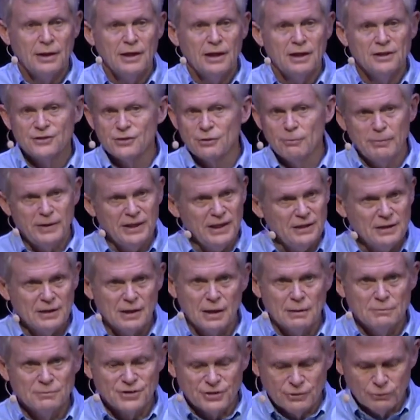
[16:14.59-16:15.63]
And so many
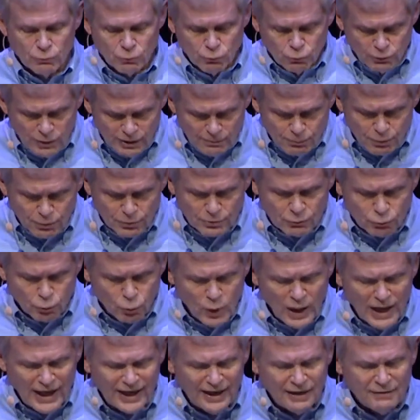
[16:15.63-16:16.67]
times the rippled
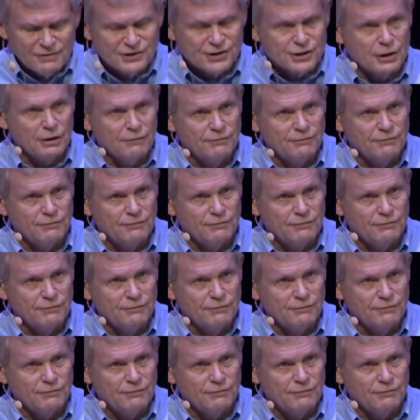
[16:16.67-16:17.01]
waves